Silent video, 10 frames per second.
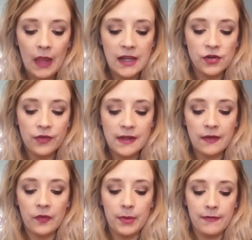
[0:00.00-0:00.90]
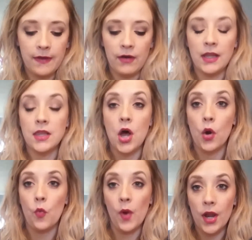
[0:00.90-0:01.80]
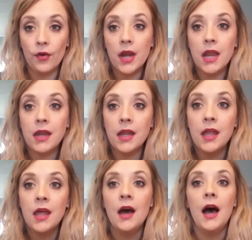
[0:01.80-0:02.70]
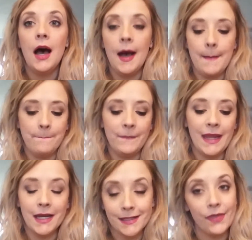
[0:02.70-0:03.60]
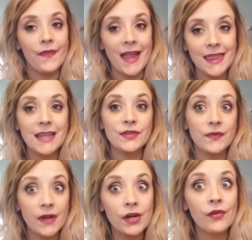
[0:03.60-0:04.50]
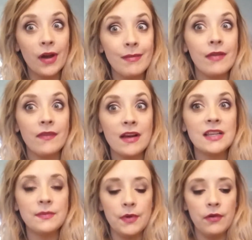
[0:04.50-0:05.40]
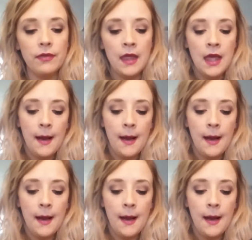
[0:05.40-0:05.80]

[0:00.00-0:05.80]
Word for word: I don't think this will be very long wearing um, because of the fact that it's very creamy and very smooth,